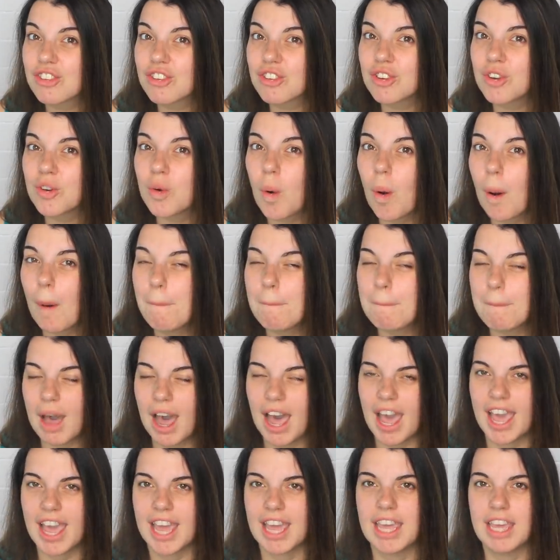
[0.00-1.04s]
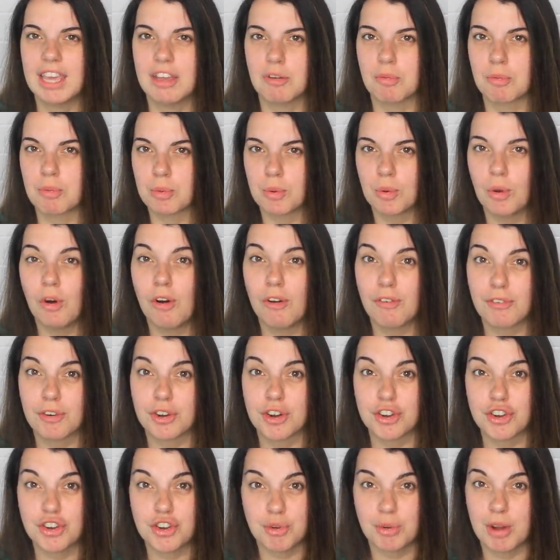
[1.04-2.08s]
to my rule for
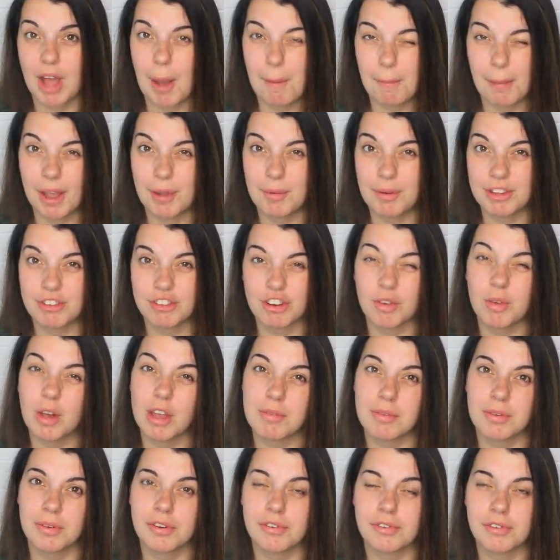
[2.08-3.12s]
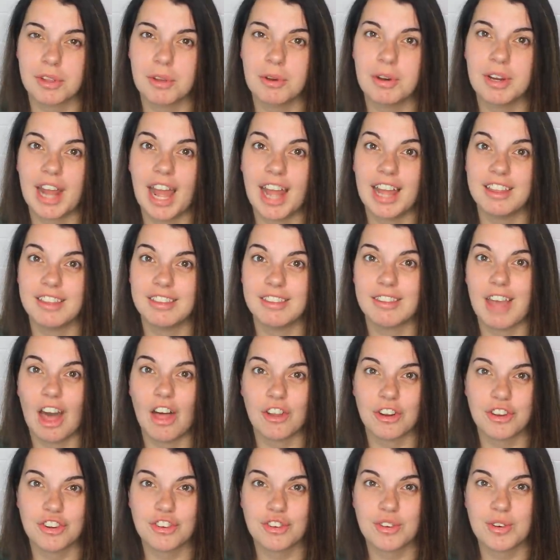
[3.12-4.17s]
do not buy windshield wiper fluid at
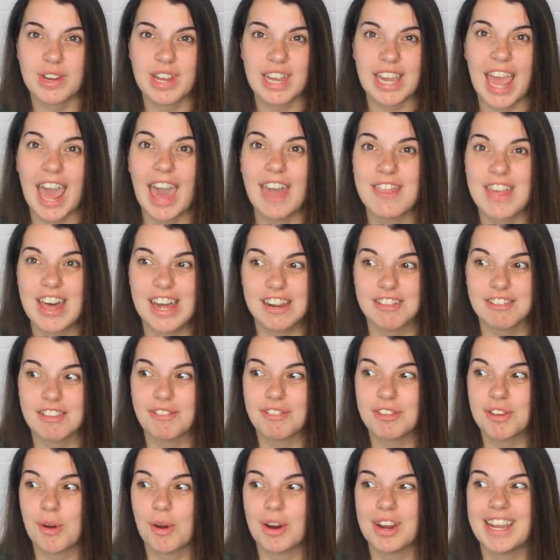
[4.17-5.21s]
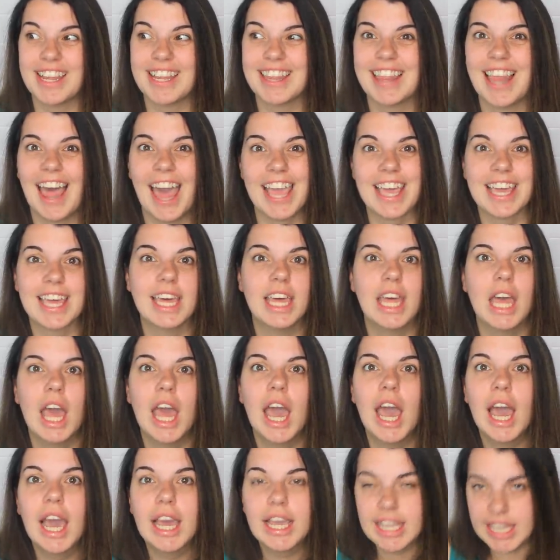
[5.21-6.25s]
Dollar Tree and that is if you are in like
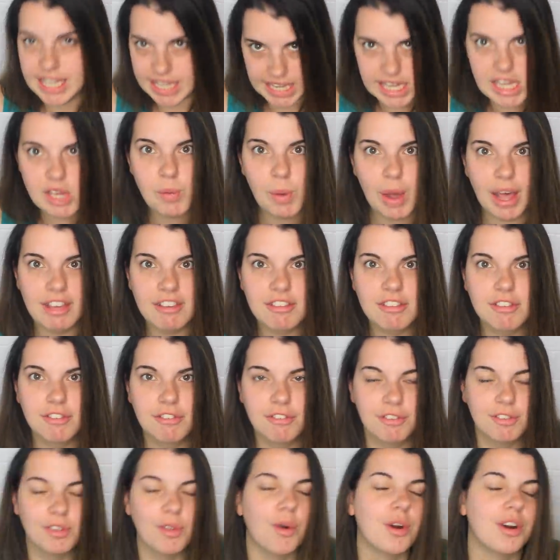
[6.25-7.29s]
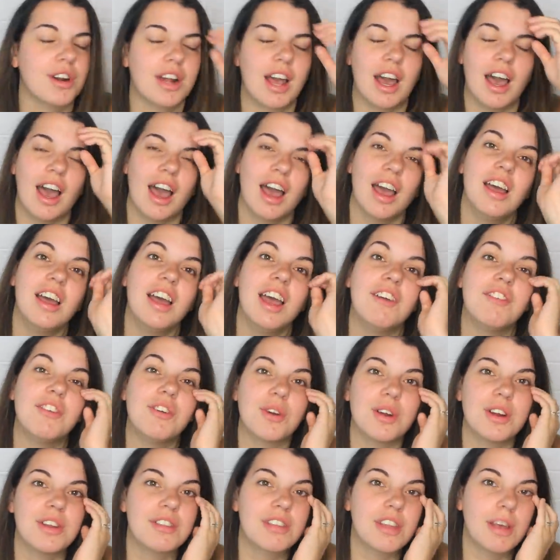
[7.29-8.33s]
Key West, Florida. If
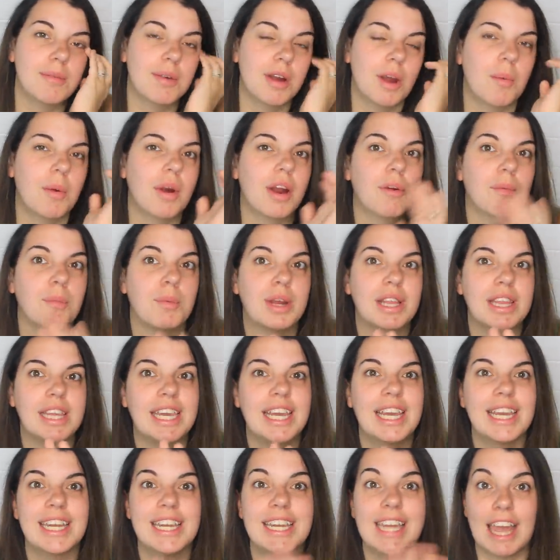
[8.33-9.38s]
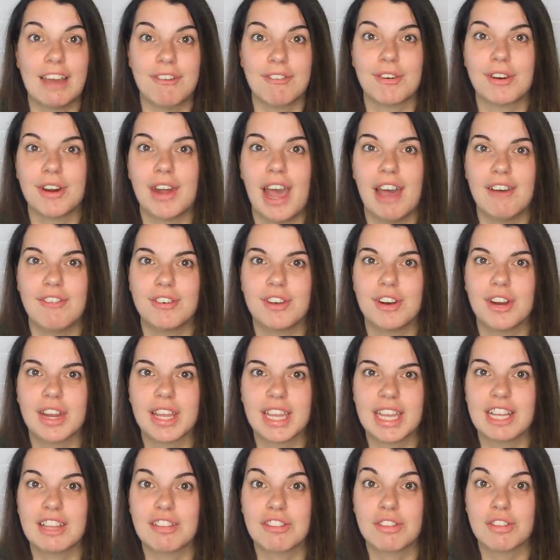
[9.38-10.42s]
you're in somewhere where it really never ever
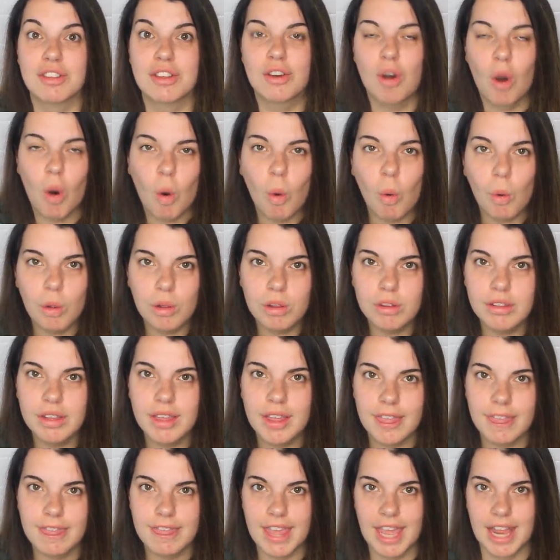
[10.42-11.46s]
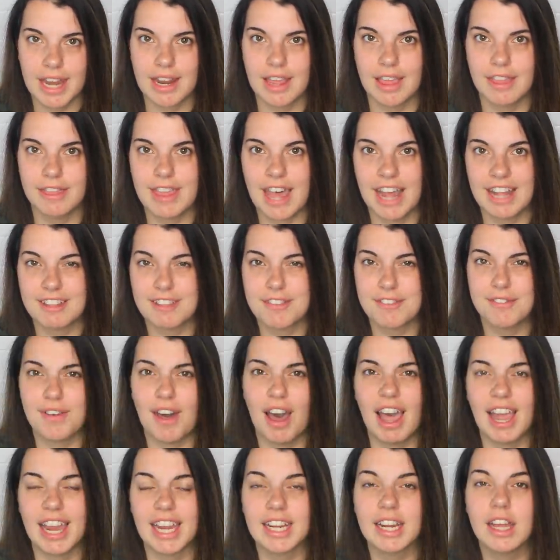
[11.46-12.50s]
gets cold, then that's
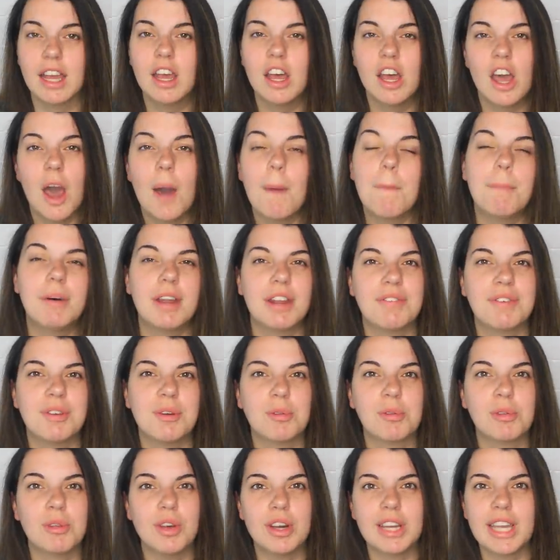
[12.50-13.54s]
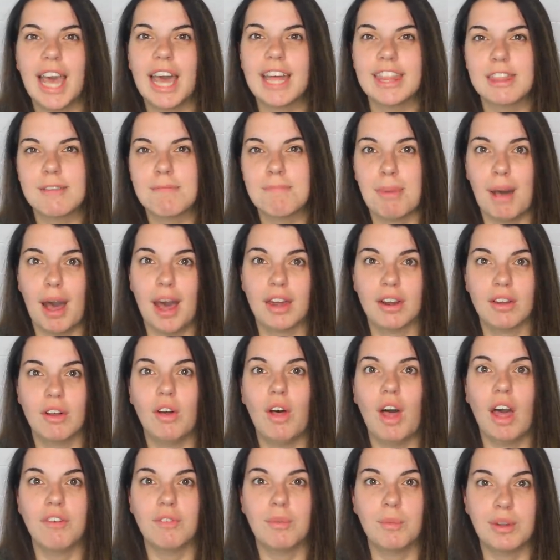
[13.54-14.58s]
fine. But if you look at the bottle
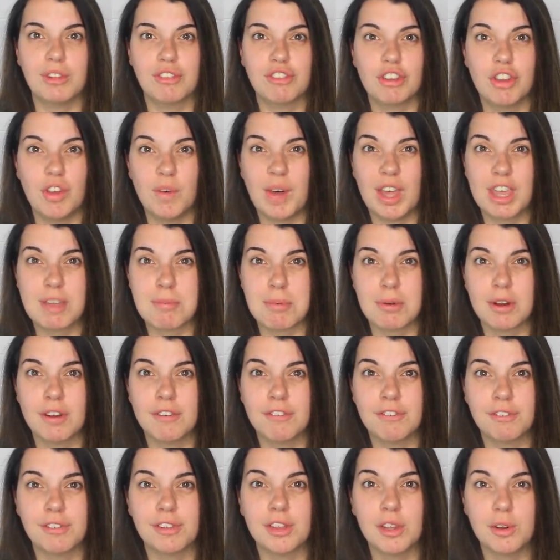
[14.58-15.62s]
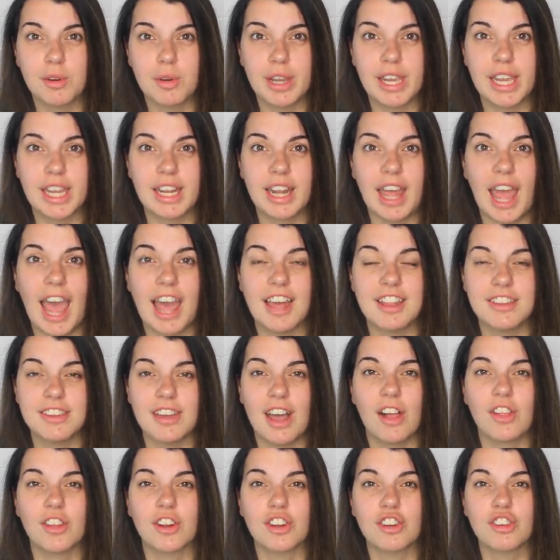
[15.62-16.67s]
of windshield wiper fluid at
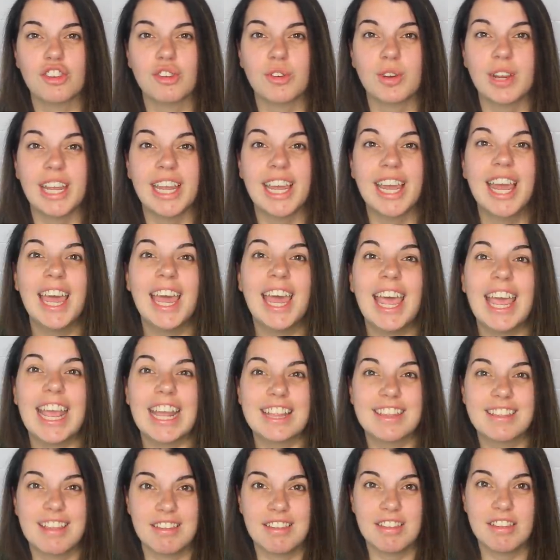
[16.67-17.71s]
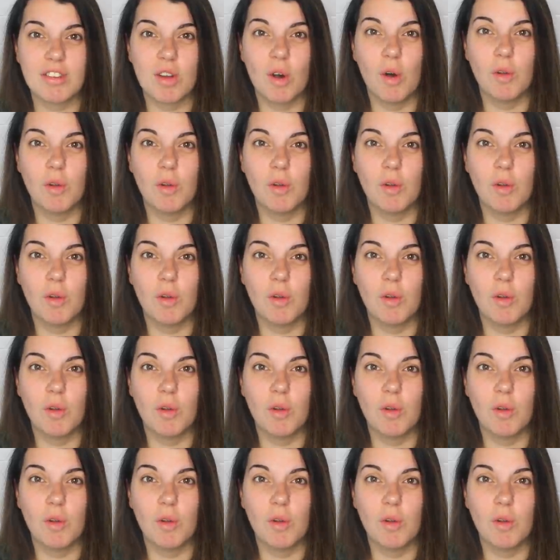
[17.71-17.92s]
Dollar Tree, it says it's